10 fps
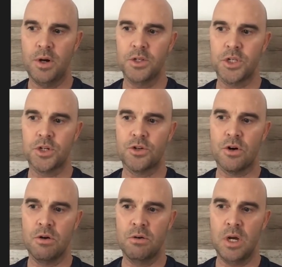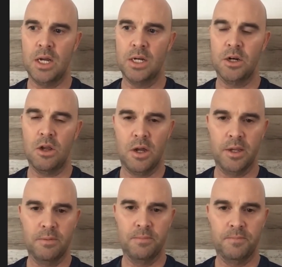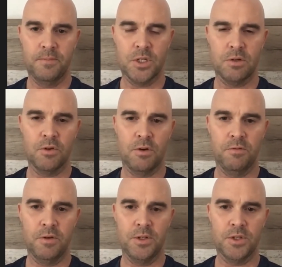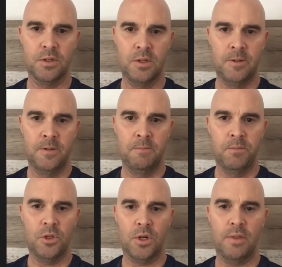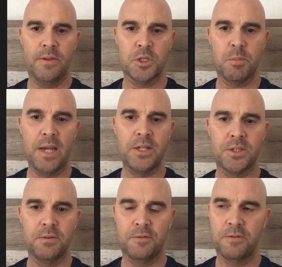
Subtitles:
a strong underlying self-confidence, not in the space of